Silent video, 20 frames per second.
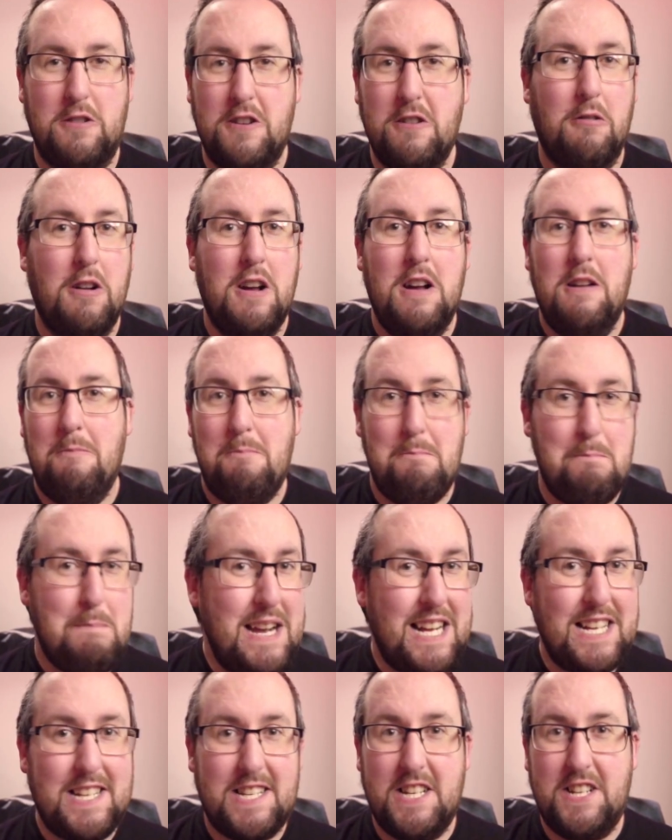You know,
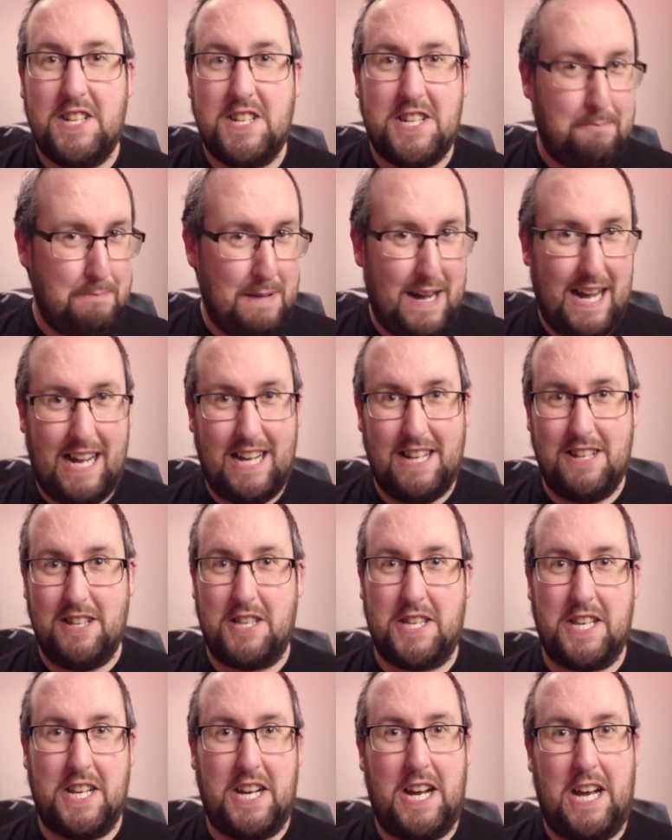message the
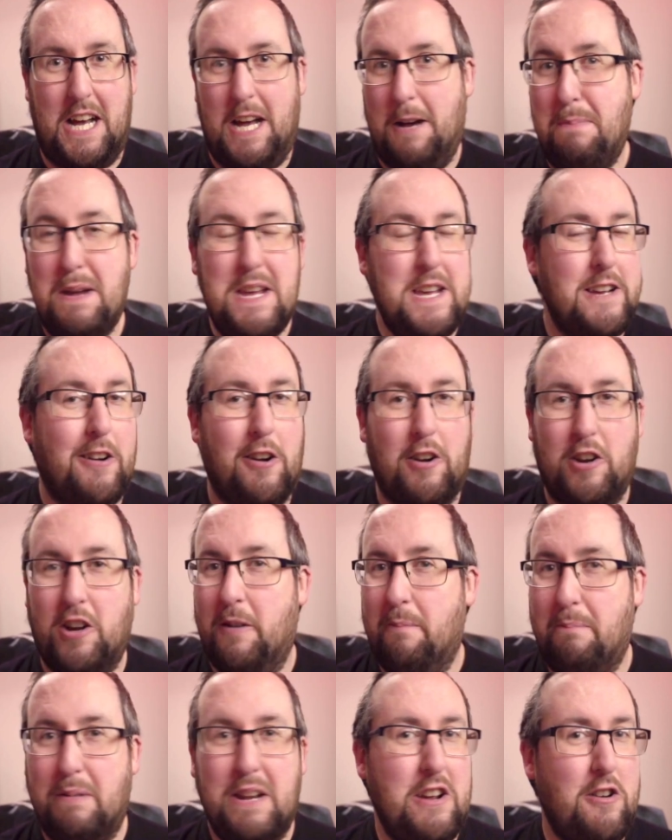band's PR
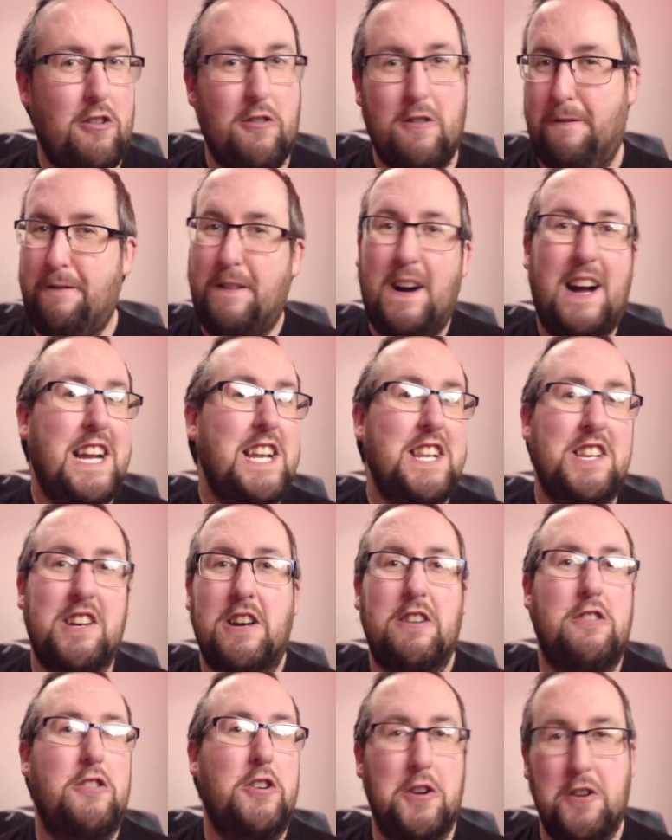company or find
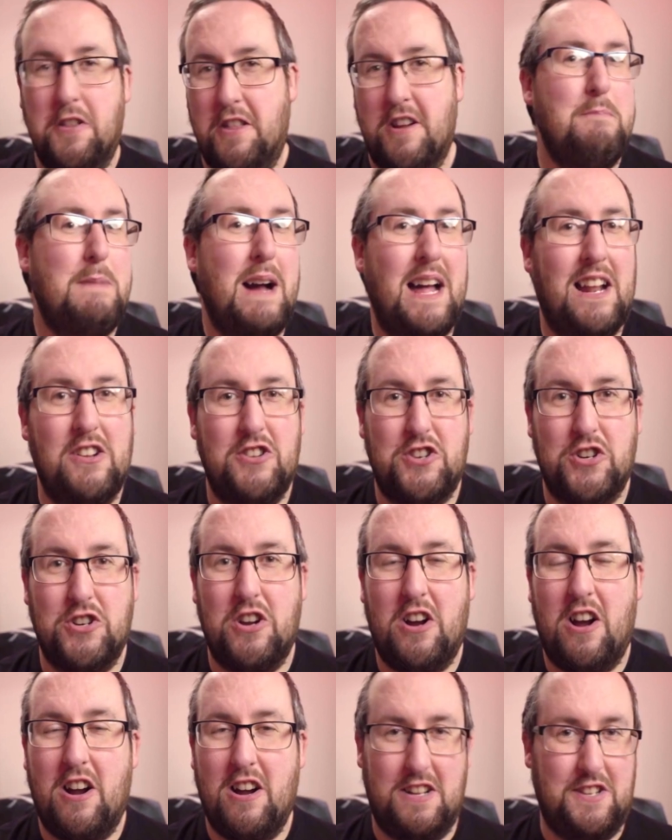out who their manager
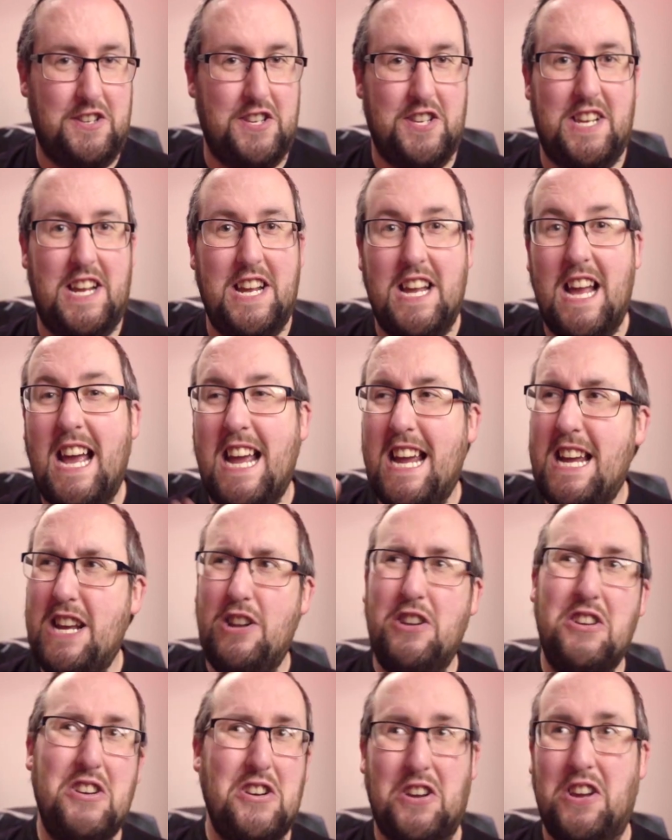are and just say,
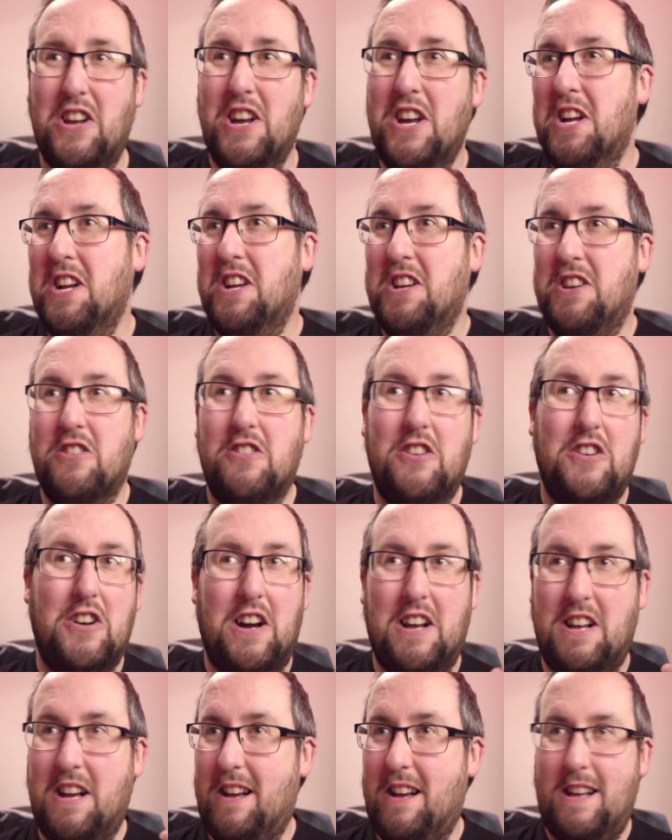hey, look, you know,
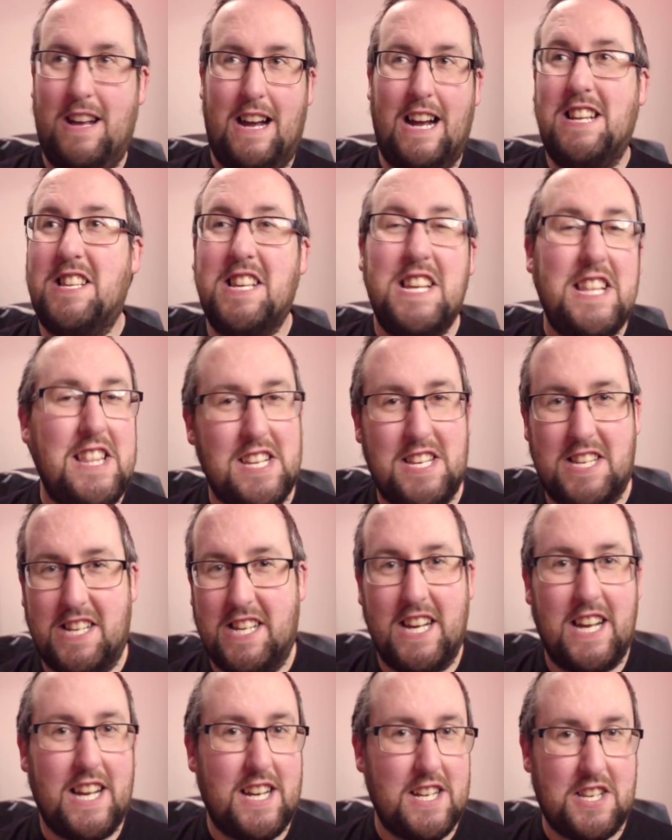I see this
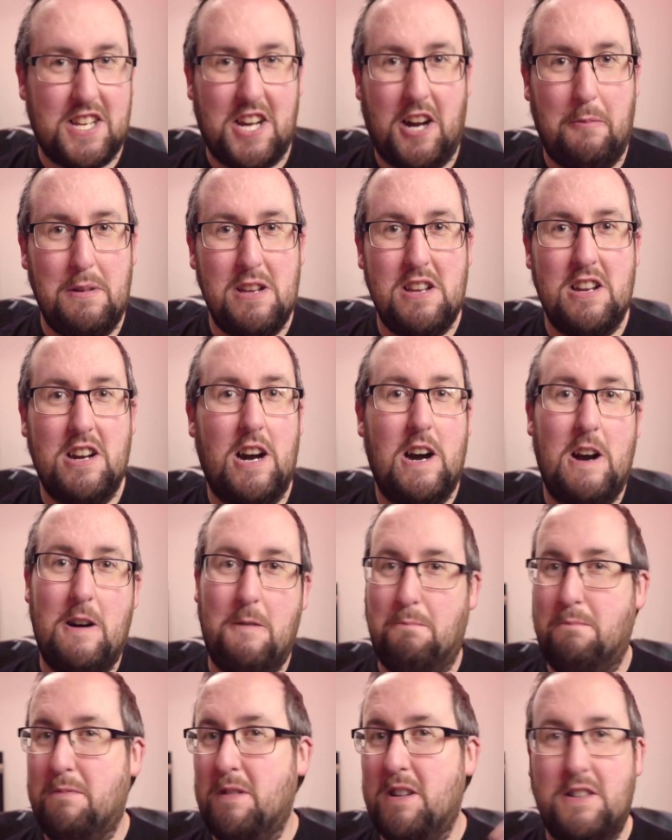gig is coming
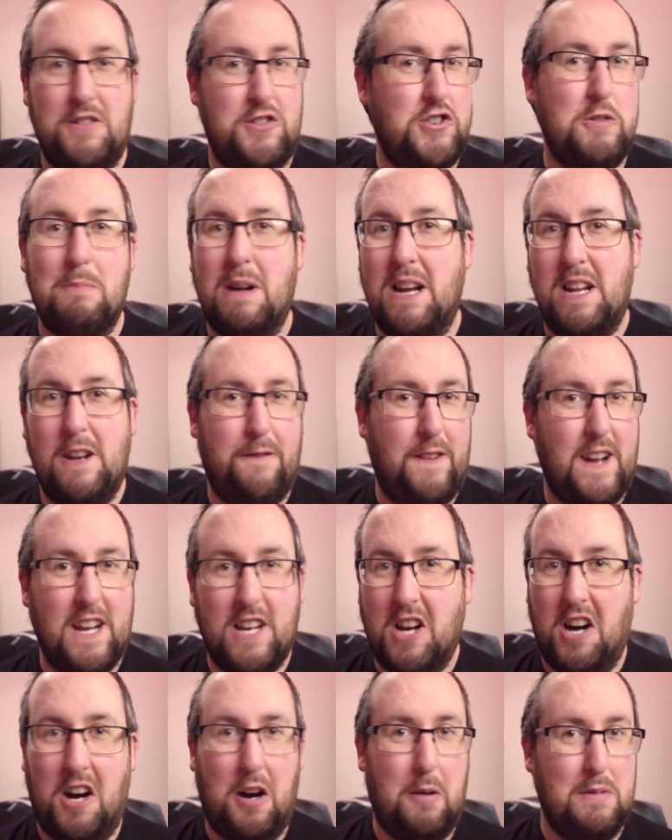up. Do you mind if I
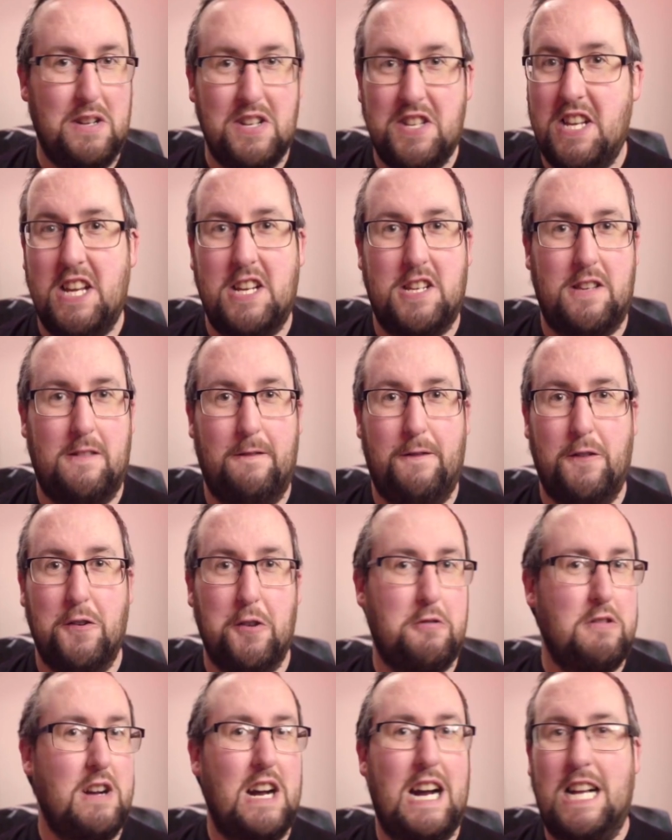come and take some
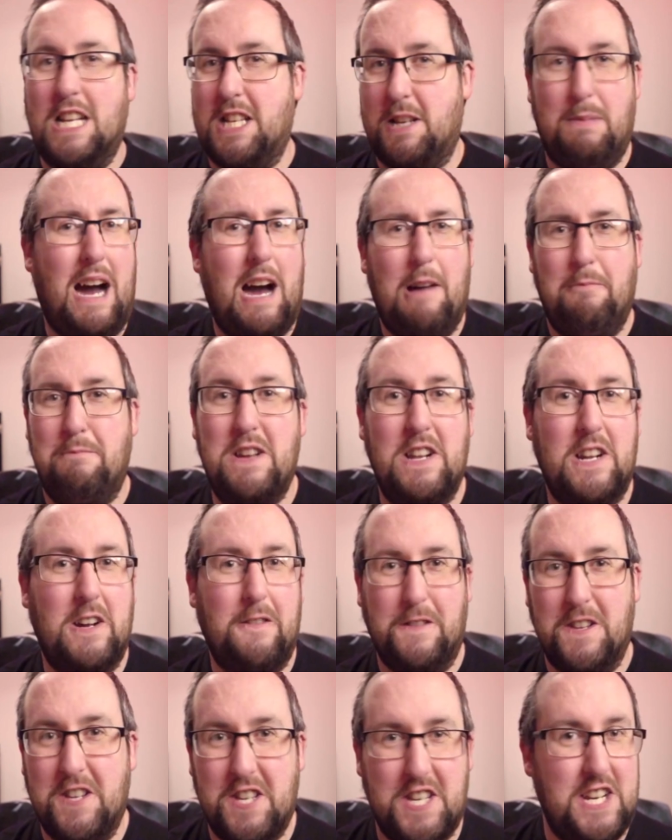photographs? I'm happy
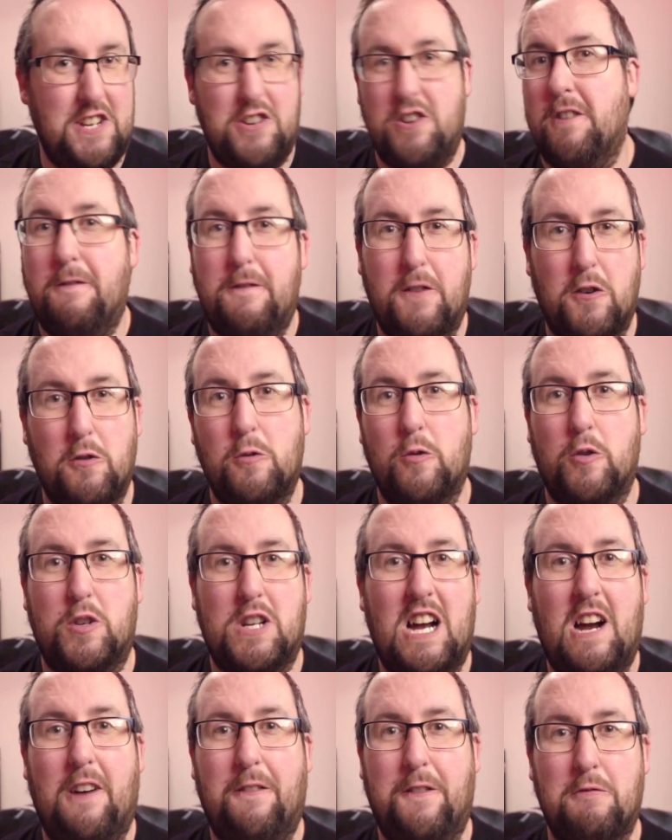enough to send you the photos
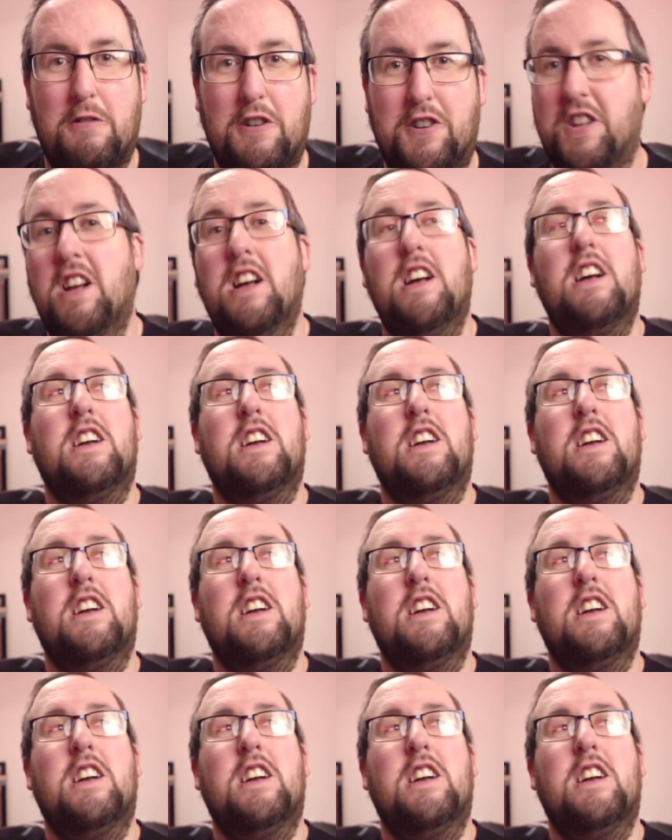afterwards.